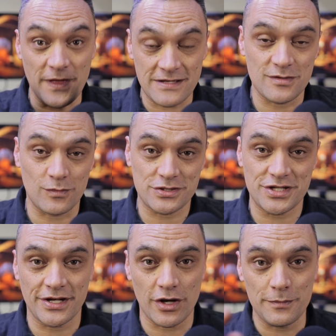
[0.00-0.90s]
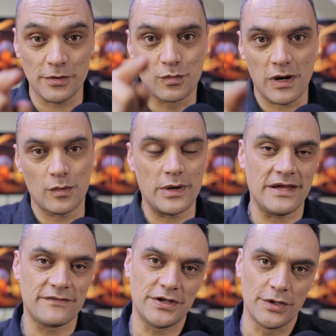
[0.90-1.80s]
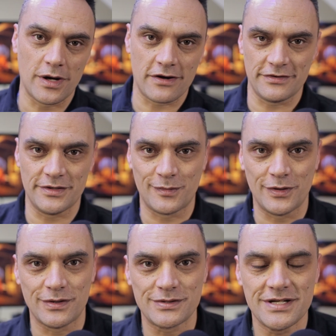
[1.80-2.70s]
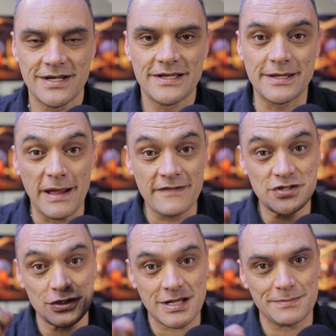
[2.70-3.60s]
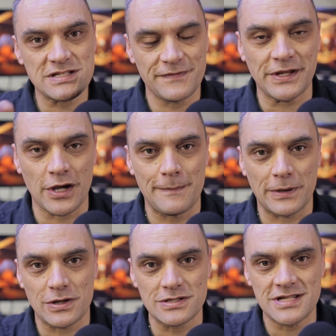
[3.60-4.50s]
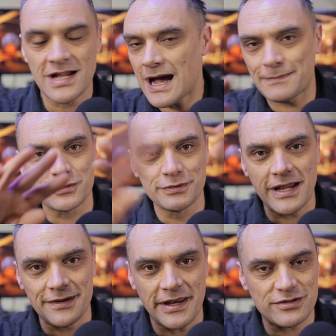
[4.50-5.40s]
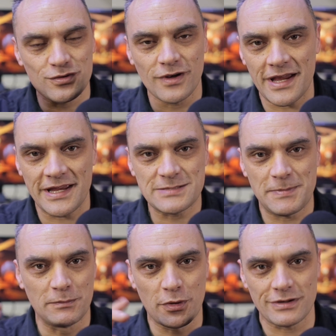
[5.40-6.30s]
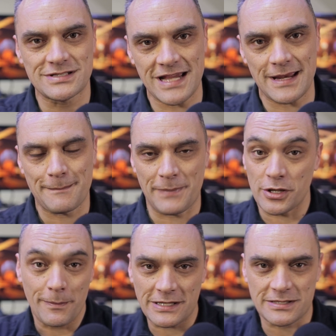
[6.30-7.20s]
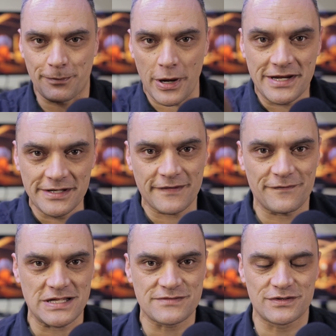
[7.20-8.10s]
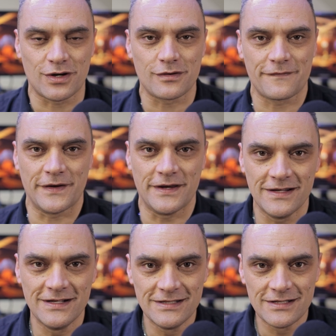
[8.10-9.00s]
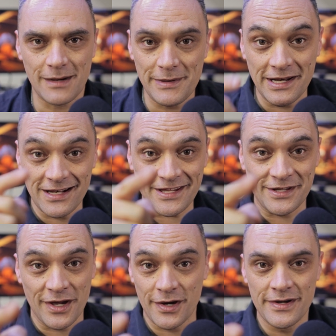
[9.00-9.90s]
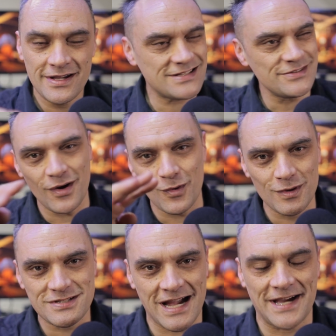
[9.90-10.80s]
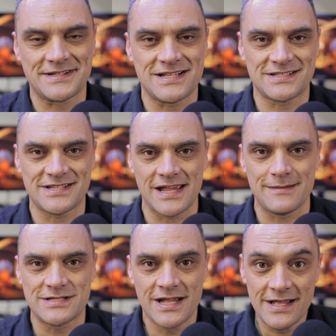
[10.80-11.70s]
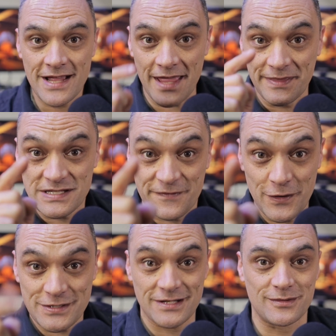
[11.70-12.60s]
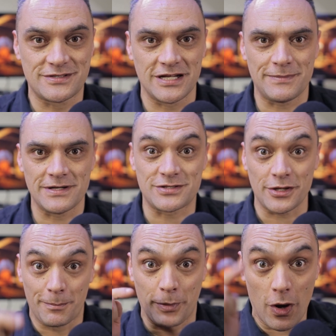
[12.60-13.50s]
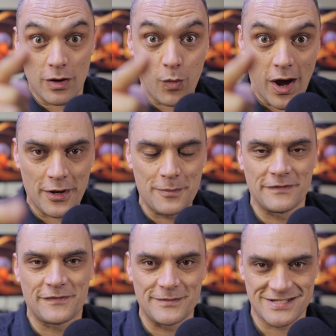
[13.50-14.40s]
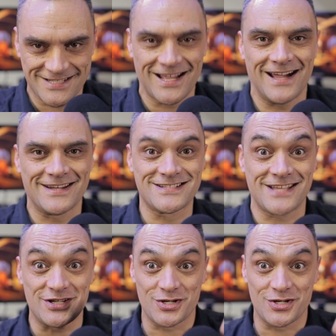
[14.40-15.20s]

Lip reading: thanks for watching and I hope you're well wherever you are in the world. You may have searched up this video because up till now natural light has been where it's at, but you're about to break into flash photography. I'm here to let you know it's not all as hard as it seems, and this first little tip is going to blow it wide open from the start. Stay